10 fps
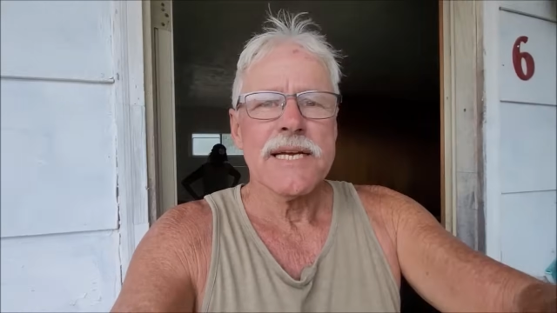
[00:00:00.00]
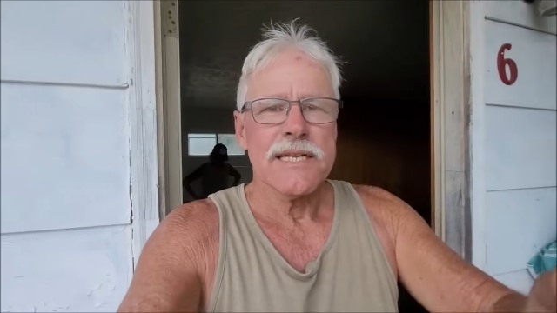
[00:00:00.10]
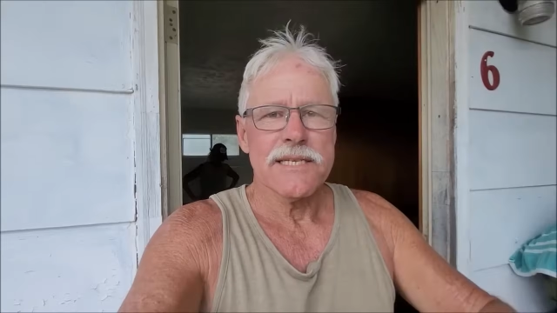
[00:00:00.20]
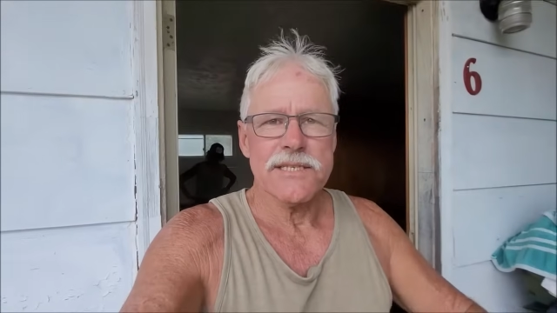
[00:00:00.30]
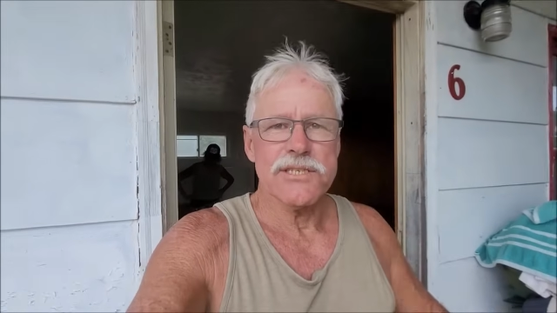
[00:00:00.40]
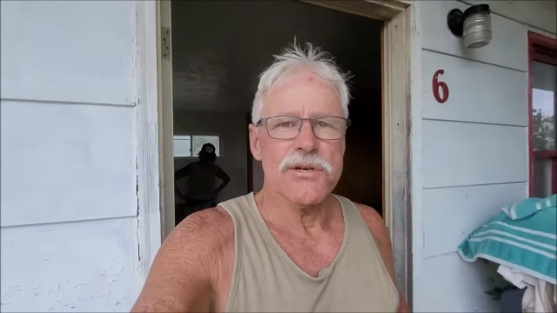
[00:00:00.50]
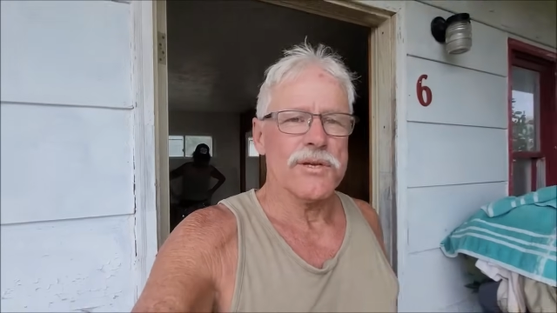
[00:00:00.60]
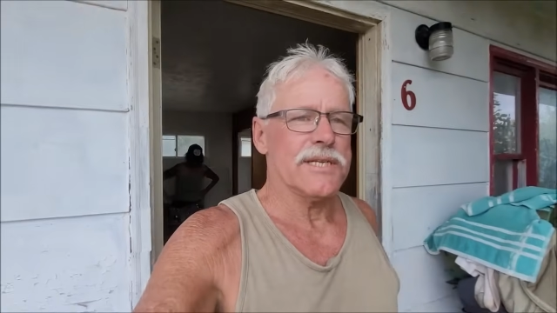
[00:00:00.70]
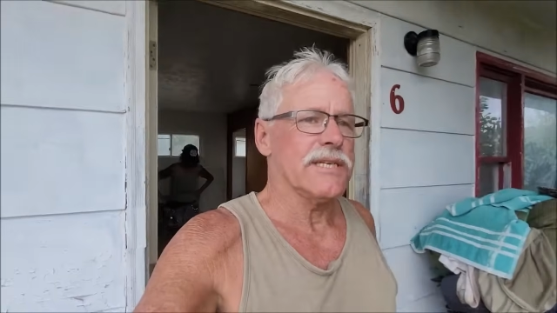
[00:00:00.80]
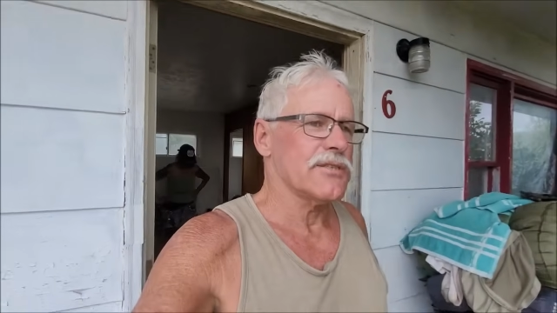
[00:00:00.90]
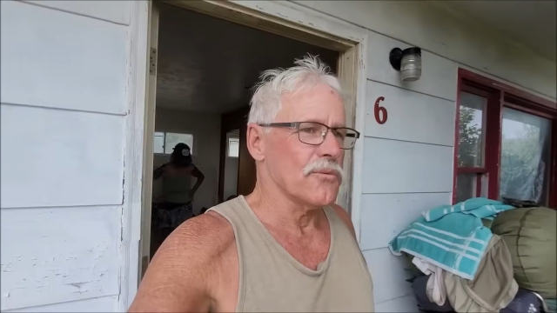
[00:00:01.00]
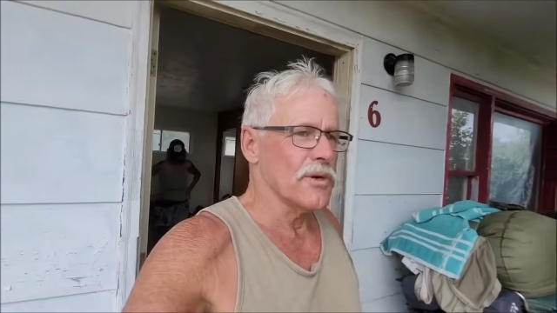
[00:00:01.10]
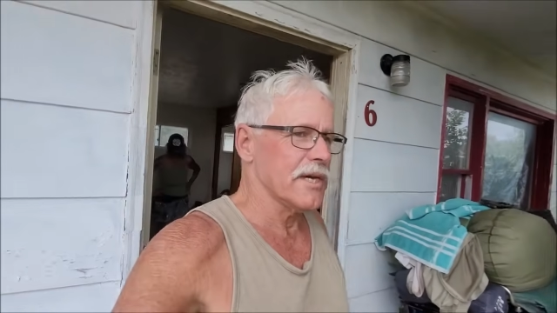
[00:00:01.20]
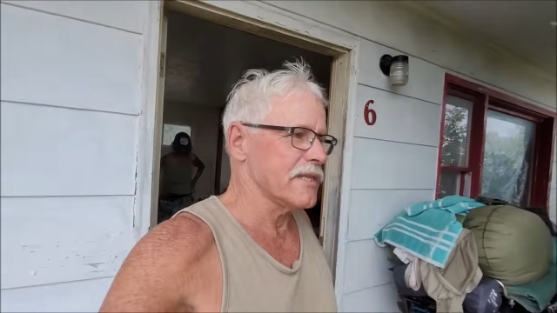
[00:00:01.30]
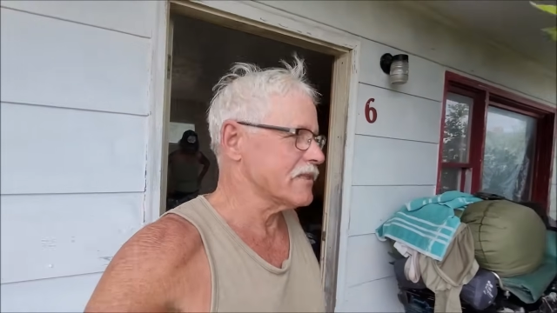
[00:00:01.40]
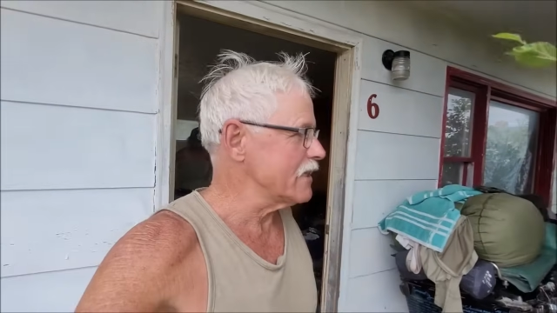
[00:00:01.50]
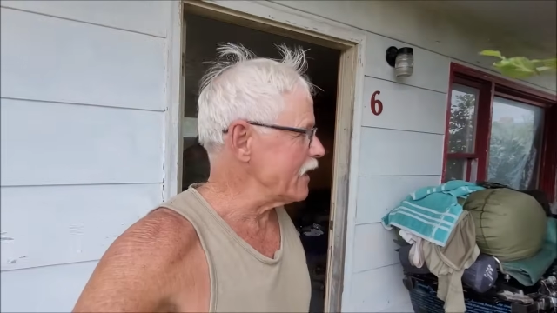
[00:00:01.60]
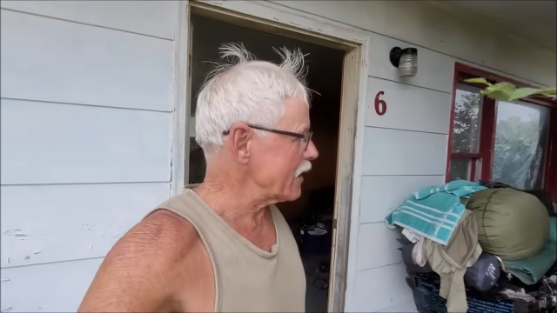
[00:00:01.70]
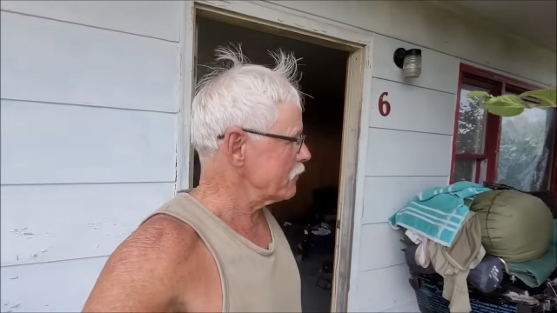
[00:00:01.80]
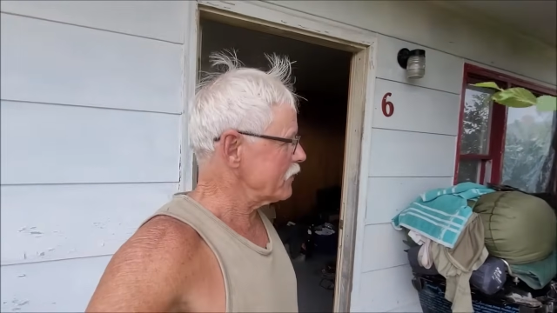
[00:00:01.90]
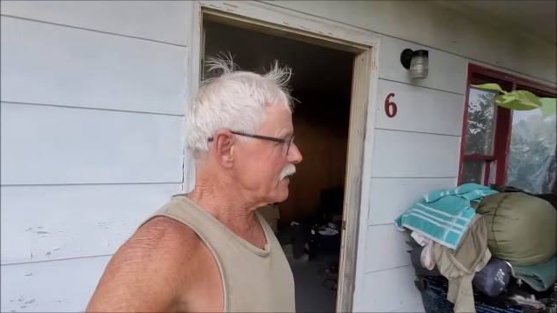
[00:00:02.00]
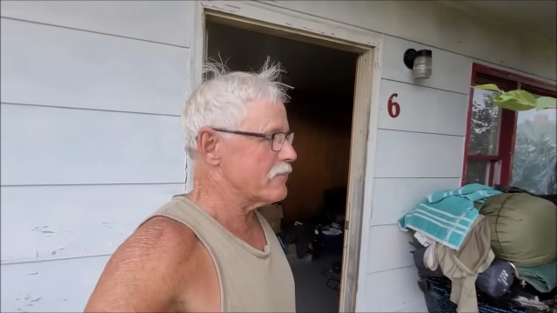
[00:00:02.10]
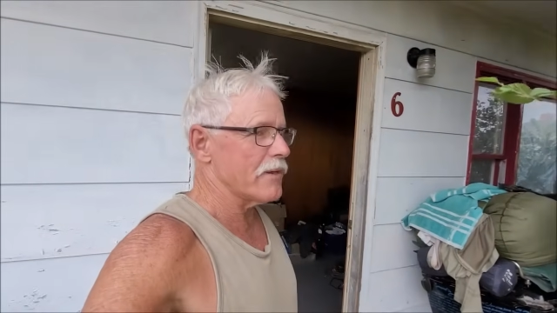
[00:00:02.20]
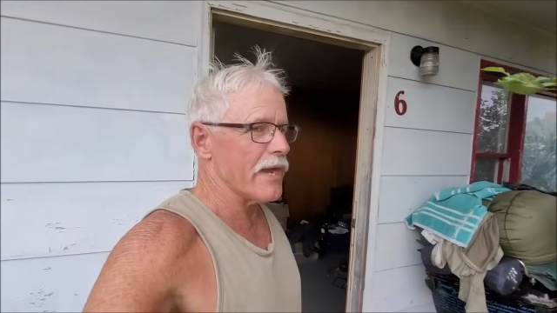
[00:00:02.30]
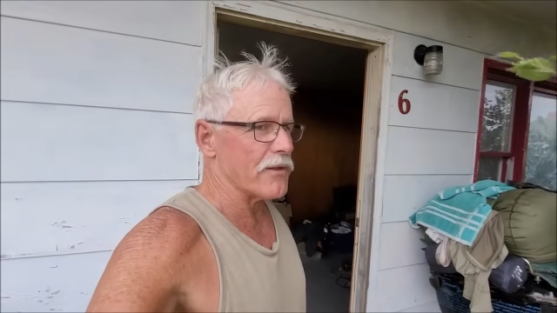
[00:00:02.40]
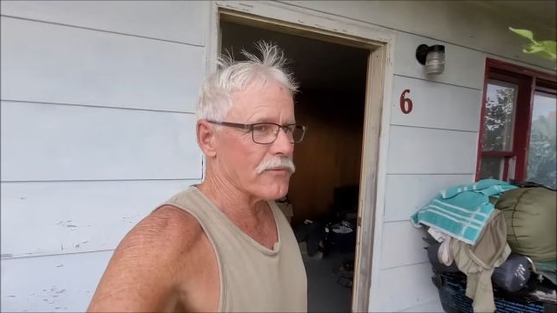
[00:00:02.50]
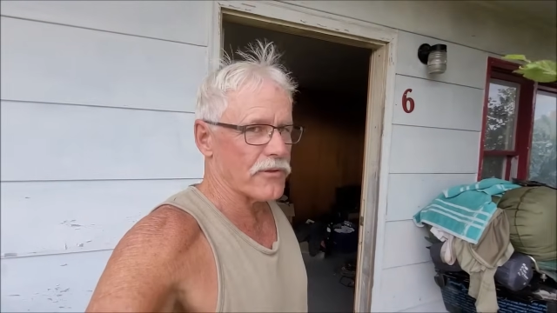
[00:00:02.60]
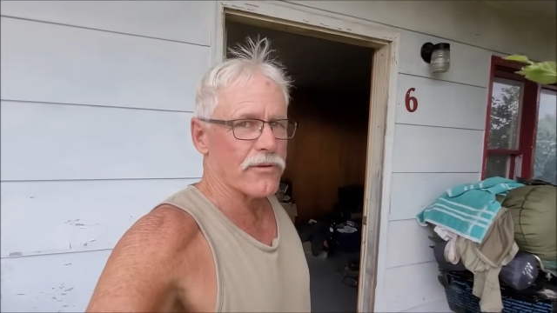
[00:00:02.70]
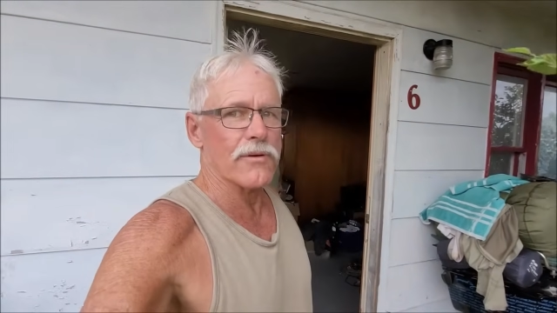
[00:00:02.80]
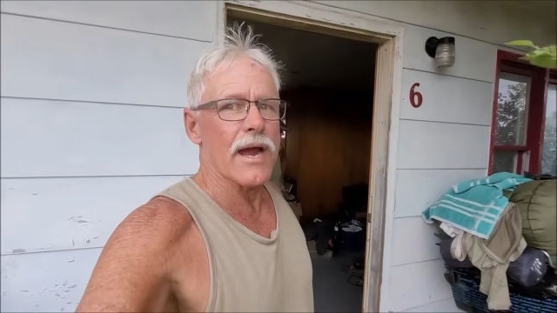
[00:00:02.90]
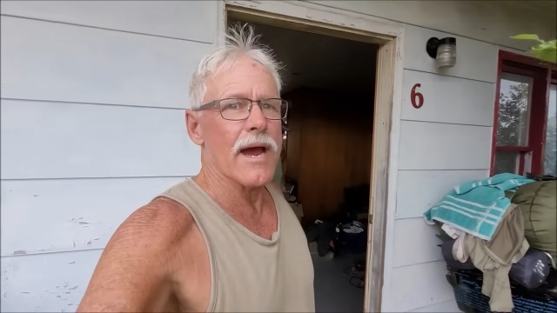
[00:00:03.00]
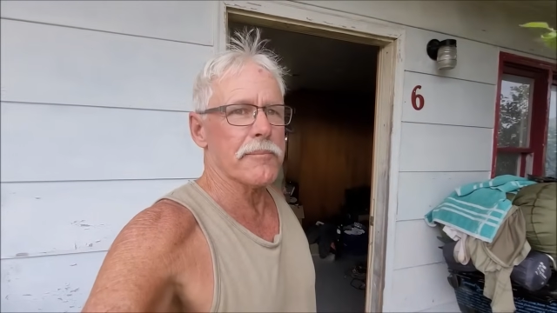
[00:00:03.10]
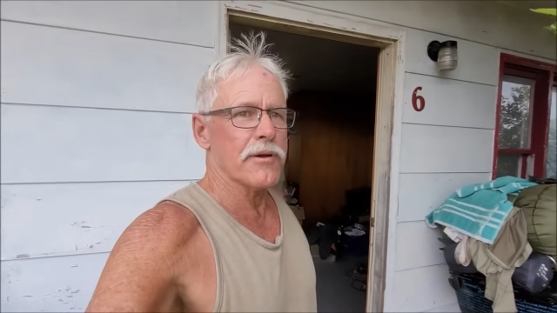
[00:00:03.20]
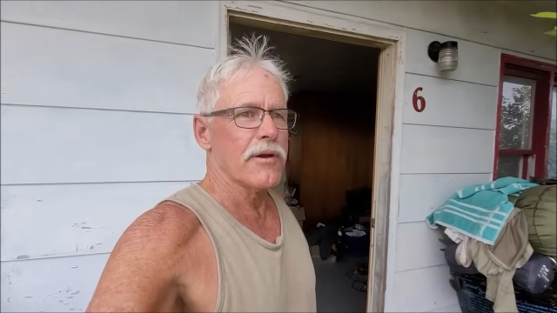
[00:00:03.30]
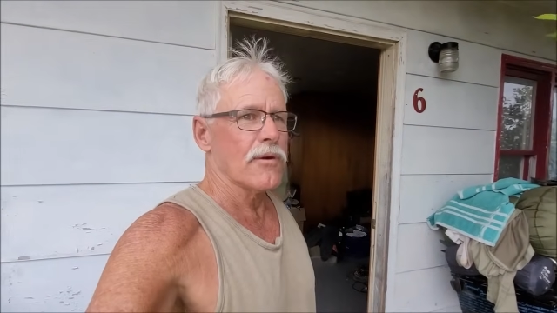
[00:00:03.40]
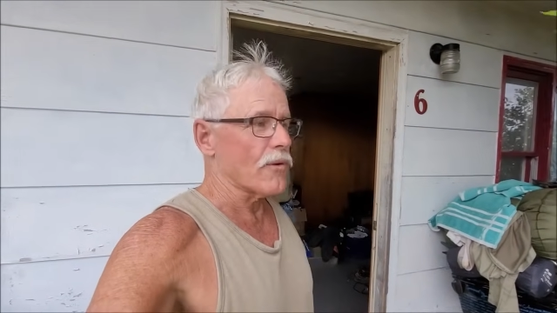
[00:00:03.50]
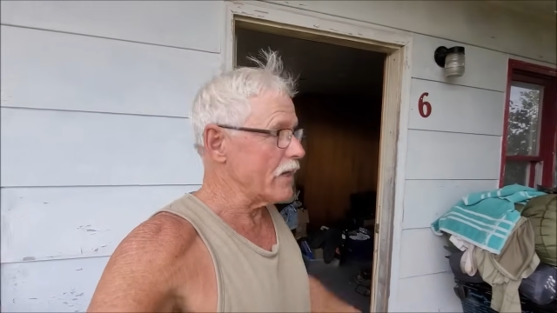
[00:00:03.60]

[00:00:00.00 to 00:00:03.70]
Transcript: this is the only decent one that's not completely packed with crap or